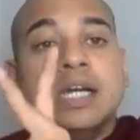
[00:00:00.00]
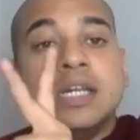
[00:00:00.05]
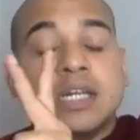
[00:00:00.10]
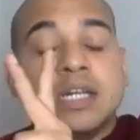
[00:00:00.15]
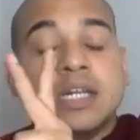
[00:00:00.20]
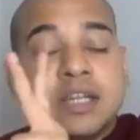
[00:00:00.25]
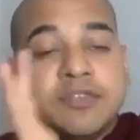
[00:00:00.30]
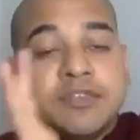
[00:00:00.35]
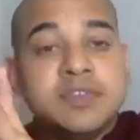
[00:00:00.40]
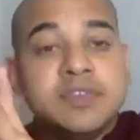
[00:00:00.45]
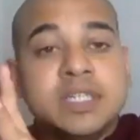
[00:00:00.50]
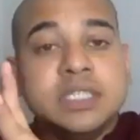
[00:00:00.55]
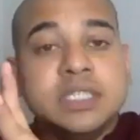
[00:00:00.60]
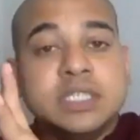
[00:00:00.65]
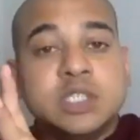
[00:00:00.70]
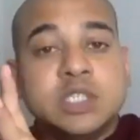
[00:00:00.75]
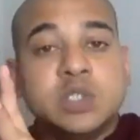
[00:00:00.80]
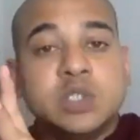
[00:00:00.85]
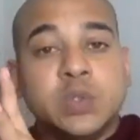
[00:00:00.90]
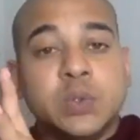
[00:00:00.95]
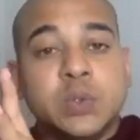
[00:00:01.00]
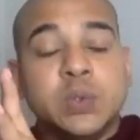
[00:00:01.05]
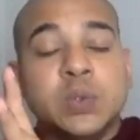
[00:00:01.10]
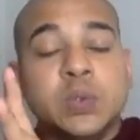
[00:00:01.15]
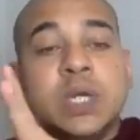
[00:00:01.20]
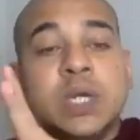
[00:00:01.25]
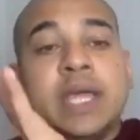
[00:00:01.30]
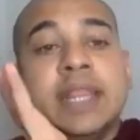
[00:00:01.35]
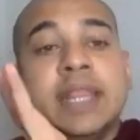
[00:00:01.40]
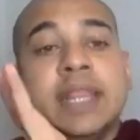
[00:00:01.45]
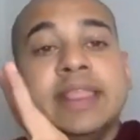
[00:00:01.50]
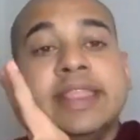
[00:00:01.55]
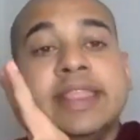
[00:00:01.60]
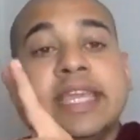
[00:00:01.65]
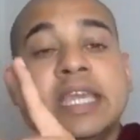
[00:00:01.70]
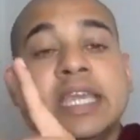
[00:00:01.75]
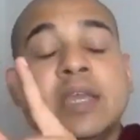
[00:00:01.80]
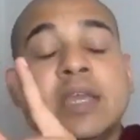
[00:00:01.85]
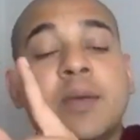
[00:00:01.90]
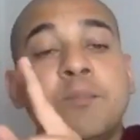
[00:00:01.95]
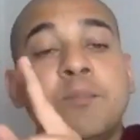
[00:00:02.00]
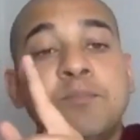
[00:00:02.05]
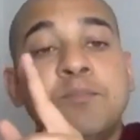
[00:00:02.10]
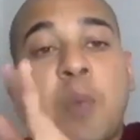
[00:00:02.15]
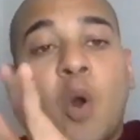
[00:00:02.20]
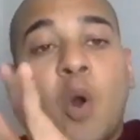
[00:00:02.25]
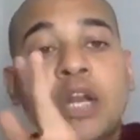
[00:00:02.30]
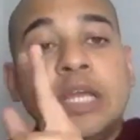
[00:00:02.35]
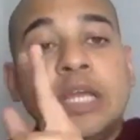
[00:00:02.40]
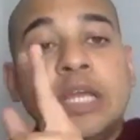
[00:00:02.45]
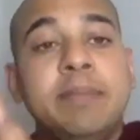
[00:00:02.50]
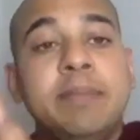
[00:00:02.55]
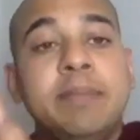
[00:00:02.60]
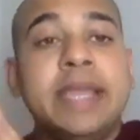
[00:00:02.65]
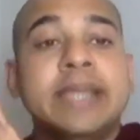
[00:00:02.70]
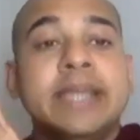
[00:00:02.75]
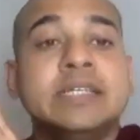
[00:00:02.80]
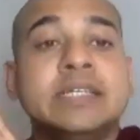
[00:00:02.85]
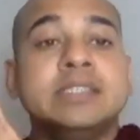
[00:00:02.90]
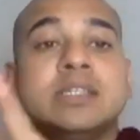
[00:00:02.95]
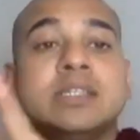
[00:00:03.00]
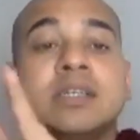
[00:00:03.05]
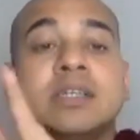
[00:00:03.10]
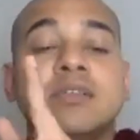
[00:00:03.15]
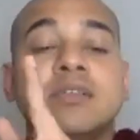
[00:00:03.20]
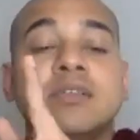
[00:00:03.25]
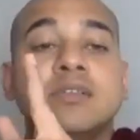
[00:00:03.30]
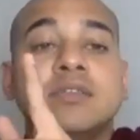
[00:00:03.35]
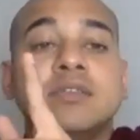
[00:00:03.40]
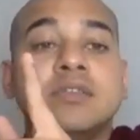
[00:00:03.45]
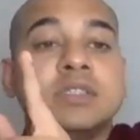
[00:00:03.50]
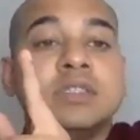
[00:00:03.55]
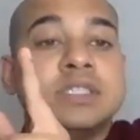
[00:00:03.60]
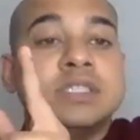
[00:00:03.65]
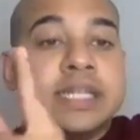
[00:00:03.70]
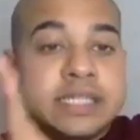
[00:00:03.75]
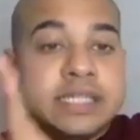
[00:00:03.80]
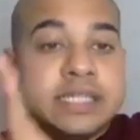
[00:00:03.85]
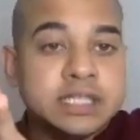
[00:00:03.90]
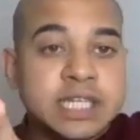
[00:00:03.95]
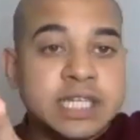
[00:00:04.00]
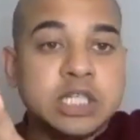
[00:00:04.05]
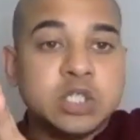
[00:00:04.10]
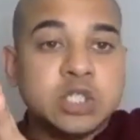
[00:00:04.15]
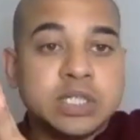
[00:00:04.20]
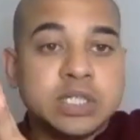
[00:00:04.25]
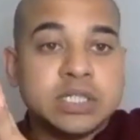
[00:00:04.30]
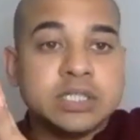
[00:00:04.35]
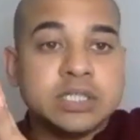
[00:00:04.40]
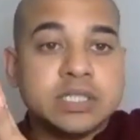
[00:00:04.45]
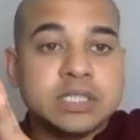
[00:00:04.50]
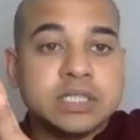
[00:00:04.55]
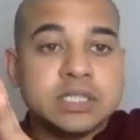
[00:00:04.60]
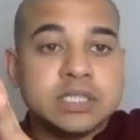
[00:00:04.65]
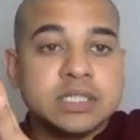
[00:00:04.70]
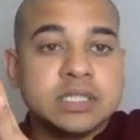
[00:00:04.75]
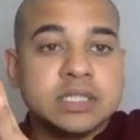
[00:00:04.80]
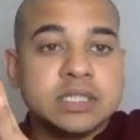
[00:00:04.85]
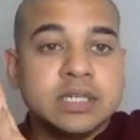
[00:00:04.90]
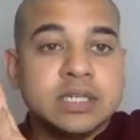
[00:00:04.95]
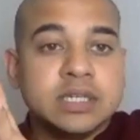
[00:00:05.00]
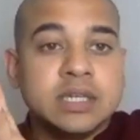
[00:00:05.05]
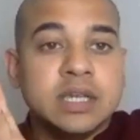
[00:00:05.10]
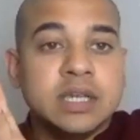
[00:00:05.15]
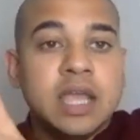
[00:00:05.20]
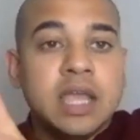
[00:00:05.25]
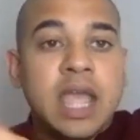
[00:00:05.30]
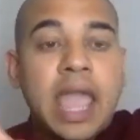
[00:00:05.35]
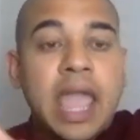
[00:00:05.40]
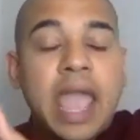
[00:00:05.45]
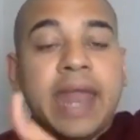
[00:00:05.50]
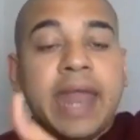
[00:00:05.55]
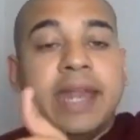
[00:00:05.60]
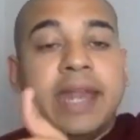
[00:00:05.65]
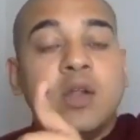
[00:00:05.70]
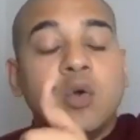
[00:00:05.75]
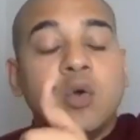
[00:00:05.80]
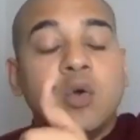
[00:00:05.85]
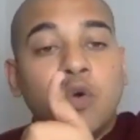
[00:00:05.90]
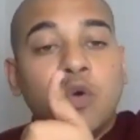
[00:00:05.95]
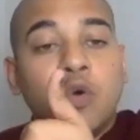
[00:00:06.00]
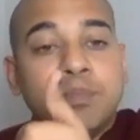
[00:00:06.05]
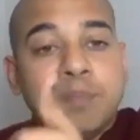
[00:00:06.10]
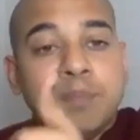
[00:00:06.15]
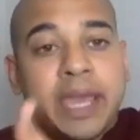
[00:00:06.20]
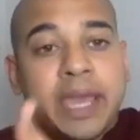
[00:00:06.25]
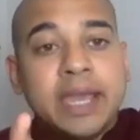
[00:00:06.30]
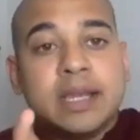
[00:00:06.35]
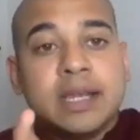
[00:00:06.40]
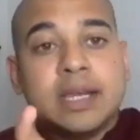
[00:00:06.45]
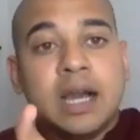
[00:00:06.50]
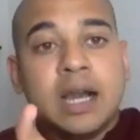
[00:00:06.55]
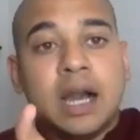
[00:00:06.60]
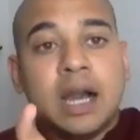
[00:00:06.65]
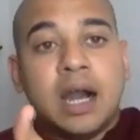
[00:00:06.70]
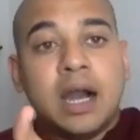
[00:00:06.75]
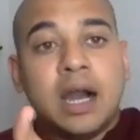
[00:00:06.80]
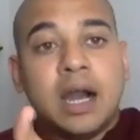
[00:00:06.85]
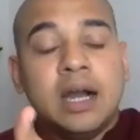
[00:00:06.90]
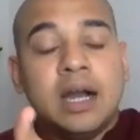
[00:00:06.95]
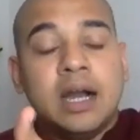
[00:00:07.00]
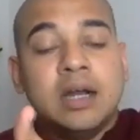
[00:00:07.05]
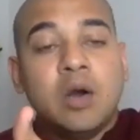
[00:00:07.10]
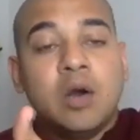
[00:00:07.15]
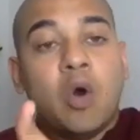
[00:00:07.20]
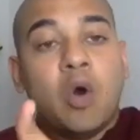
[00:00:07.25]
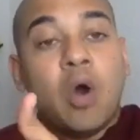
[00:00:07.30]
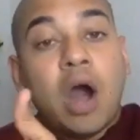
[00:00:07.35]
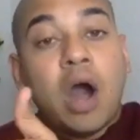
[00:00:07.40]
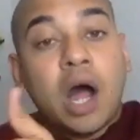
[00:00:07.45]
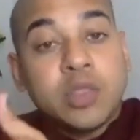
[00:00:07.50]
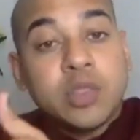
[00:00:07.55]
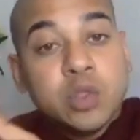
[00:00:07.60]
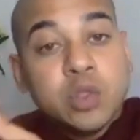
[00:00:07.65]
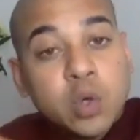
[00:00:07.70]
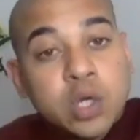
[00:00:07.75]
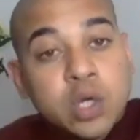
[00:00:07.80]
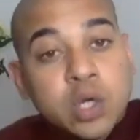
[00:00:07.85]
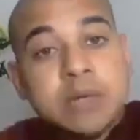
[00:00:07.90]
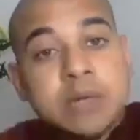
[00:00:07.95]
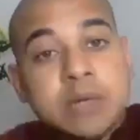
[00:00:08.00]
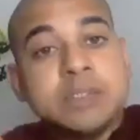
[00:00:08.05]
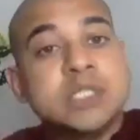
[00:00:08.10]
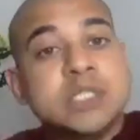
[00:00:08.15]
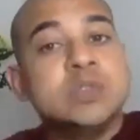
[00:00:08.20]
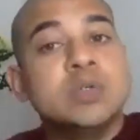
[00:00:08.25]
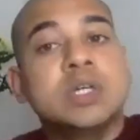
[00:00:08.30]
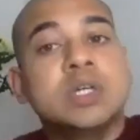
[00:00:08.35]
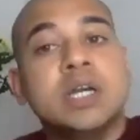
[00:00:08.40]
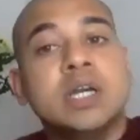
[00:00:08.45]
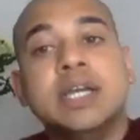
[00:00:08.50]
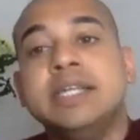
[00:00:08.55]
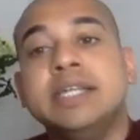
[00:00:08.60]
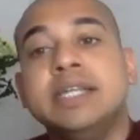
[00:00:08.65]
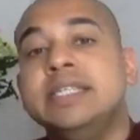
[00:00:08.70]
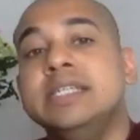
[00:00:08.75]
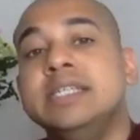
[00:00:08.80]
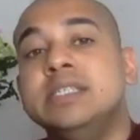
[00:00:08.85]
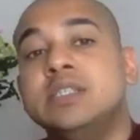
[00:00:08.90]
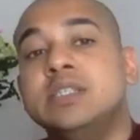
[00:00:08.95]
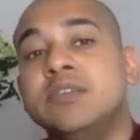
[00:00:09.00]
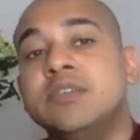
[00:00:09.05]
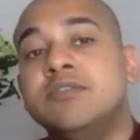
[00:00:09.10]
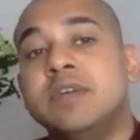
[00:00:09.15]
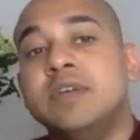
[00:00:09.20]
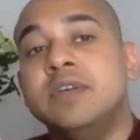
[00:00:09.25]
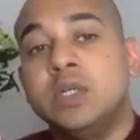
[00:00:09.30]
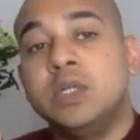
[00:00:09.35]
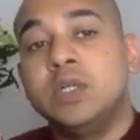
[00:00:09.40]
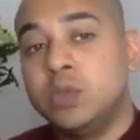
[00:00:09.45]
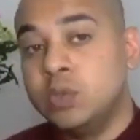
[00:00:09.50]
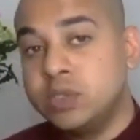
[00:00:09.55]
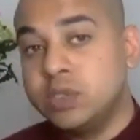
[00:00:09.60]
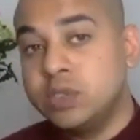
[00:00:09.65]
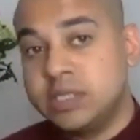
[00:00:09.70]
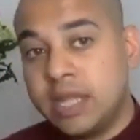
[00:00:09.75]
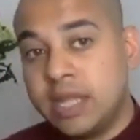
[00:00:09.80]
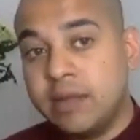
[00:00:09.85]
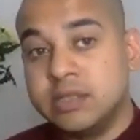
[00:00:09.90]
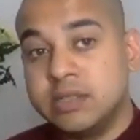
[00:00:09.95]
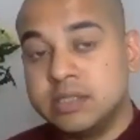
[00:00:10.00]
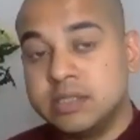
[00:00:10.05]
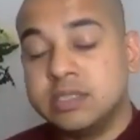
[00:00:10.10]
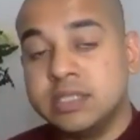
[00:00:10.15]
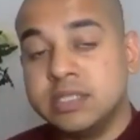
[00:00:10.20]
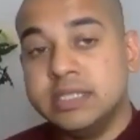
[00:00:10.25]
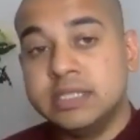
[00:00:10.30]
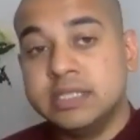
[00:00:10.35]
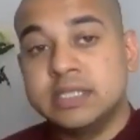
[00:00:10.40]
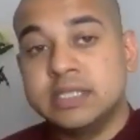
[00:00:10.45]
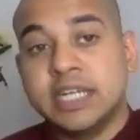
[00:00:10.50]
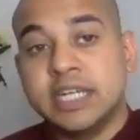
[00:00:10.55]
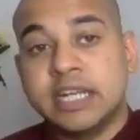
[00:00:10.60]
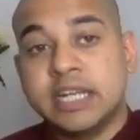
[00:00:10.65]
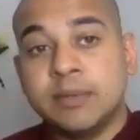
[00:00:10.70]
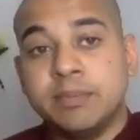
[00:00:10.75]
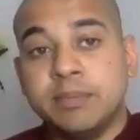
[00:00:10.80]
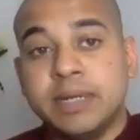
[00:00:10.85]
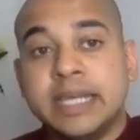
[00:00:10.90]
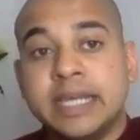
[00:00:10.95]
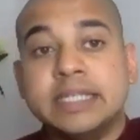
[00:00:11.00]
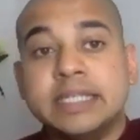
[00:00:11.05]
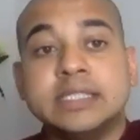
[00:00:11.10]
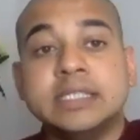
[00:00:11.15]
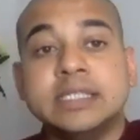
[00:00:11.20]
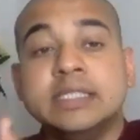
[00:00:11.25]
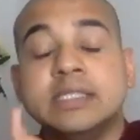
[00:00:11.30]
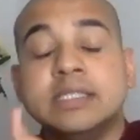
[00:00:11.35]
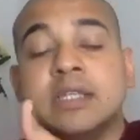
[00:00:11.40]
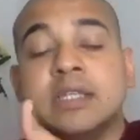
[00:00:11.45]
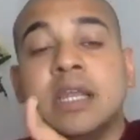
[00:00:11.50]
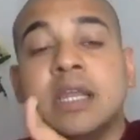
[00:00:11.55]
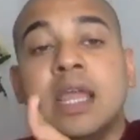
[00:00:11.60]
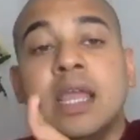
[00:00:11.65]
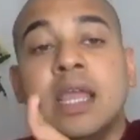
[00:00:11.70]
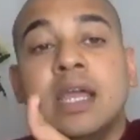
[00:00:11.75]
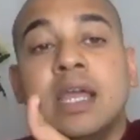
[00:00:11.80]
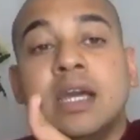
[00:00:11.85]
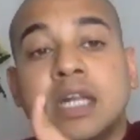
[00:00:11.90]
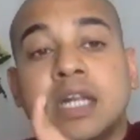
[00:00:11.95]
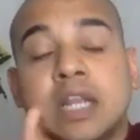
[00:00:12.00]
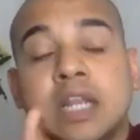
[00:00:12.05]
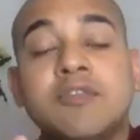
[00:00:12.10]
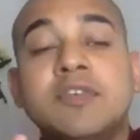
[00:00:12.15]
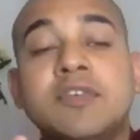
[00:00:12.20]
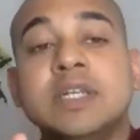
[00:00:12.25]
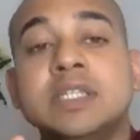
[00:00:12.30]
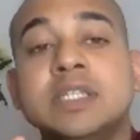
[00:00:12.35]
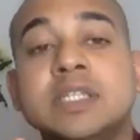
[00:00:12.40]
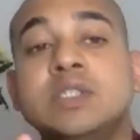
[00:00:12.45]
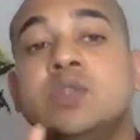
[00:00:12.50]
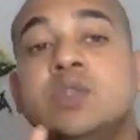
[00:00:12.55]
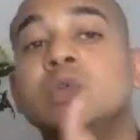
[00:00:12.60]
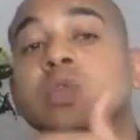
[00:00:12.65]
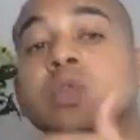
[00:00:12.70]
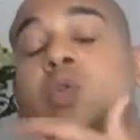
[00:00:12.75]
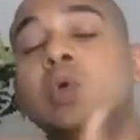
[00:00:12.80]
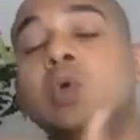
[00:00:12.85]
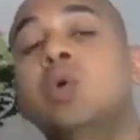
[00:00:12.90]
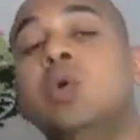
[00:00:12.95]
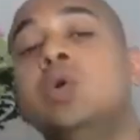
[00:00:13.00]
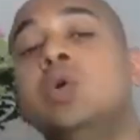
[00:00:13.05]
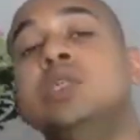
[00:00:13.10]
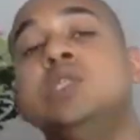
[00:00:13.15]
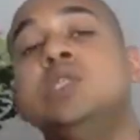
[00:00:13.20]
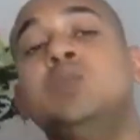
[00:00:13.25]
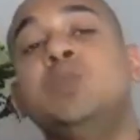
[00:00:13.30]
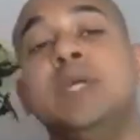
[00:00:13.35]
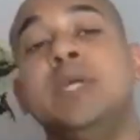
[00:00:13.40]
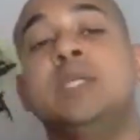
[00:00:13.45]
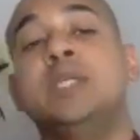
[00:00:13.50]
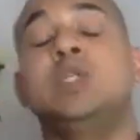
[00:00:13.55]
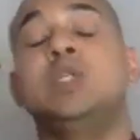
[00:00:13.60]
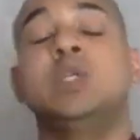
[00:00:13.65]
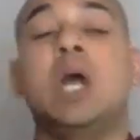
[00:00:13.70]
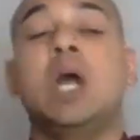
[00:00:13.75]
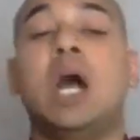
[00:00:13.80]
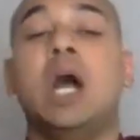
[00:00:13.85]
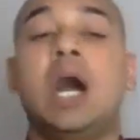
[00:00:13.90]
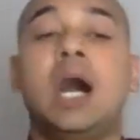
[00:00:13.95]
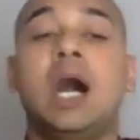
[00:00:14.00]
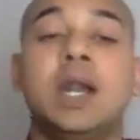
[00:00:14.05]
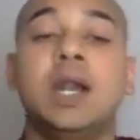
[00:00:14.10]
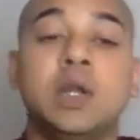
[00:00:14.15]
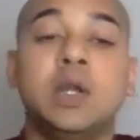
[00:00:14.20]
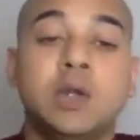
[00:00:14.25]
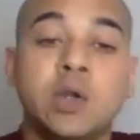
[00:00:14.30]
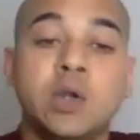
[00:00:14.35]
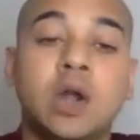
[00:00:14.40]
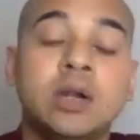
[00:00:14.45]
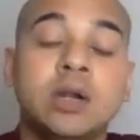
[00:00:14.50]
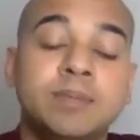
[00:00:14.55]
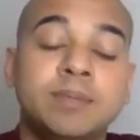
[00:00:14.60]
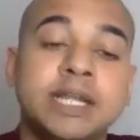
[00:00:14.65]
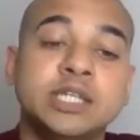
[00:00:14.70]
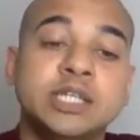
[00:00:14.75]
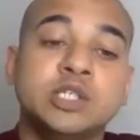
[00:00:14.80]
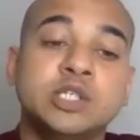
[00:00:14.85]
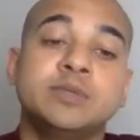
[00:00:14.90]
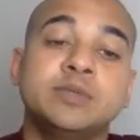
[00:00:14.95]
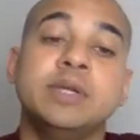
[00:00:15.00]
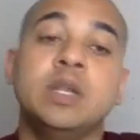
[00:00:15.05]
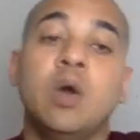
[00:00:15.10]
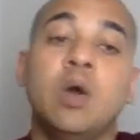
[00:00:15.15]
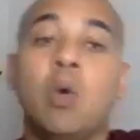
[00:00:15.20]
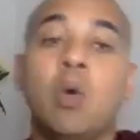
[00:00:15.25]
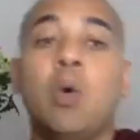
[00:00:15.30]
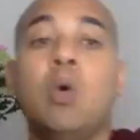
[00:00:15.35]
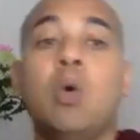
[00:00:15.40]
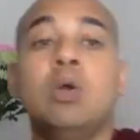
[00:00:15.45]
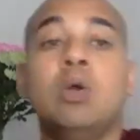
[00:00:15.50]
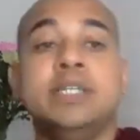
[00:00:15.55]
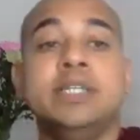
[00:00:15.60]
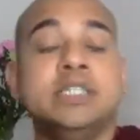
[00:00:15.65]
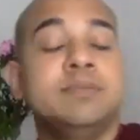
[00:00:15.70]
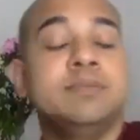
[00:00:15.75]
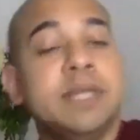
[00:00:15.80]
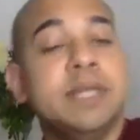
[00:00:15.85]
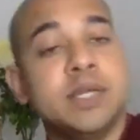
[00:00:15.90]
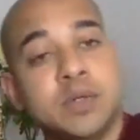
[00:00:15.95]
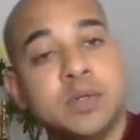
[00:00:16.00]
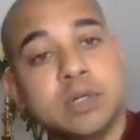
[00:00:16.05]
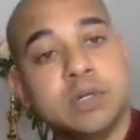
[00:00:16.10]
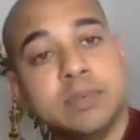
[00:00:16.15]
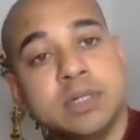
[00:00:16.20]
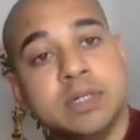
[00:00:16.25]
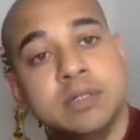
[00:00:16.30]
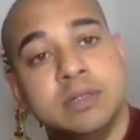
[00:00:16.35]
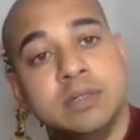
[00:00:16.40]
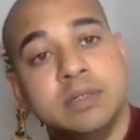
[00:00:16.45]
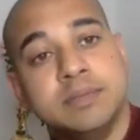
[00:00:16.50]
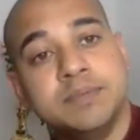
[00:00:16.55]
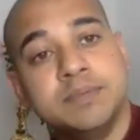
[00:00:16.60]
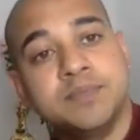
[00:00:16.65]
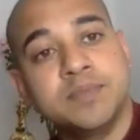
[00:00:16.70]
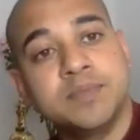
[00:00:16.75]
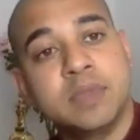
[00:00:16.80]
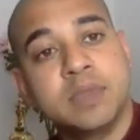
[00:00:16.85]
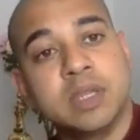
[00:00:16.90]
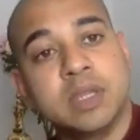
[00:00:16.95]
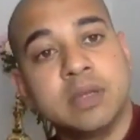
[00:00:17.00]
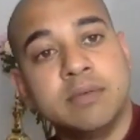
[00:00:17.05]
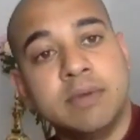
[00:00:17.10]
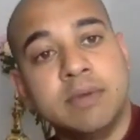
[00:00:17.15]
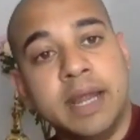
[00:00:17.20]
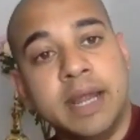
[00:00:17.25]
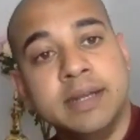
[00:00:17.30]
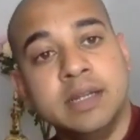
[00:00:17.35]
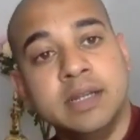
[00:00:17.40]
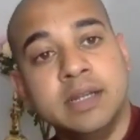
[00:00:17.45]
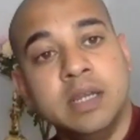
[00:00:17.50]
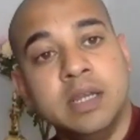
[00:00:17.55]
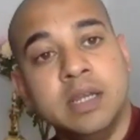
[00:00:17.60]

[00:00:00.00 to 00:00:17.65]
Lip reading: refers to the body based sensations. And upekkha or adukkama sukha, it is referred to cells in certain places, refers to those which are not pleasurable or displeasurable, right?